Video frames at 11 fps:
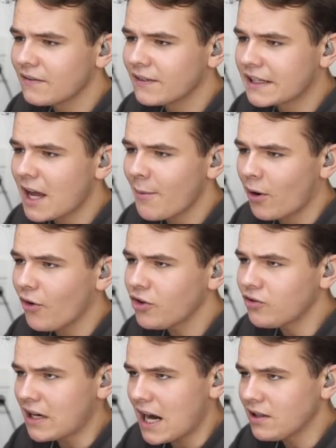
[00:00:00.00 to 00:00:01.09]
like that, but
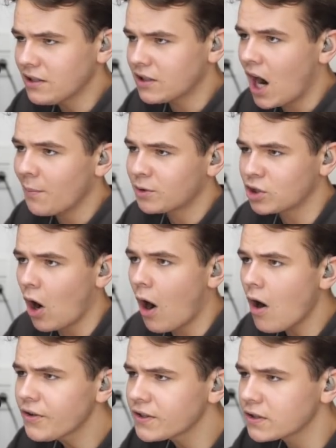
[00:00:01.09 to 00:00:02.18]
also a helicopter and
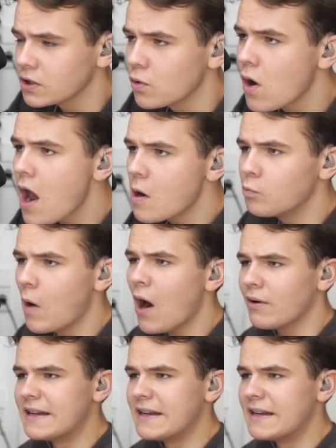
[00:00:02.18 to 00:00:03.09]
also, wow, a